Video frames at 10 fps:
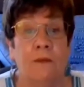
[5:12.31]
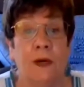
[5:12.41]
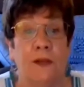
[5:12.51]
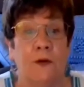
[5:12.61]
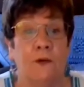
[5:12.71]

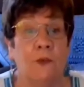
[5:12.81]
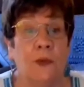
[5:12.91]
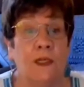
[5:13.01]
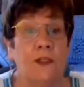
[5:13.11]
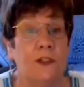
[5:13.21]
by those
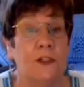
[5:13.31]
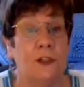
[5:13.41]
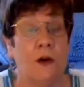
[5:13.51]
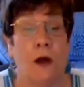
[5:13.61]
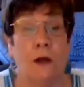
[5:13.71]
wanting to
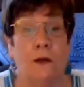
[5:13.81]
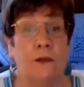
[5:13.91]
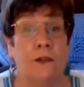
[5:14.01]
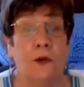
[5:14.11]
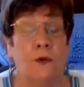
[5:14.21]
stoke
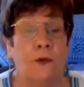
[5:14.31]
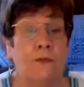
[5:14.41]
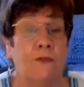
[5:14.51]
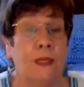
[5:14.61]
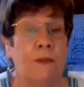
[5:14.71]

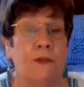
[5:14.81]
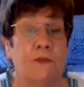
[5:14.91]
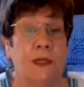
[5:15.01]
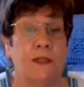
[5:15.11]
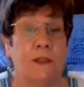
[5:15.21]
the flames of
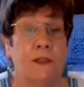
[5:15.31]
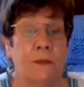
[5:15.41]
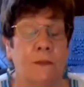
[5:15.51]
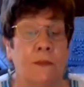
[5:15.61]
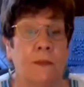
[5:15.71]

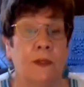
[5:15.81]
racism